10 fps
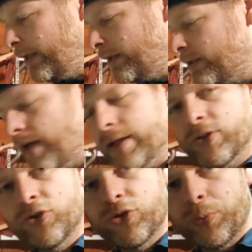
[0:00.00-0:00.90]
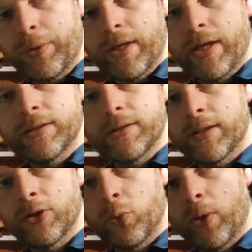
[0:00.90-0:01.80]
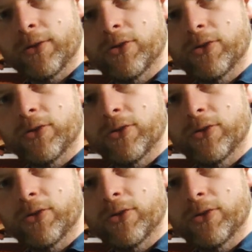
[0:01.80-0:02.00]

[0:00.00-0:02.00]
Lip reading: it tags super nice, and it welds